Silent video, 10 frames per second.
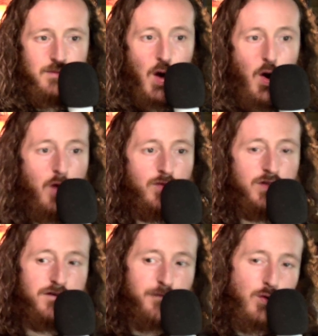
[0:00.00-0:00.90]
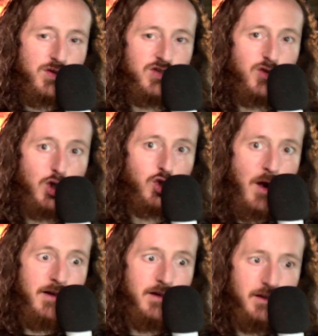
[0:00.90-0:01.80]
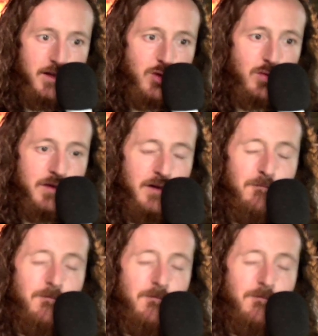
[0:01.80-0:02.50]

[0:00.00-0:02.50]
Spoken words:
All these forces are trying to literally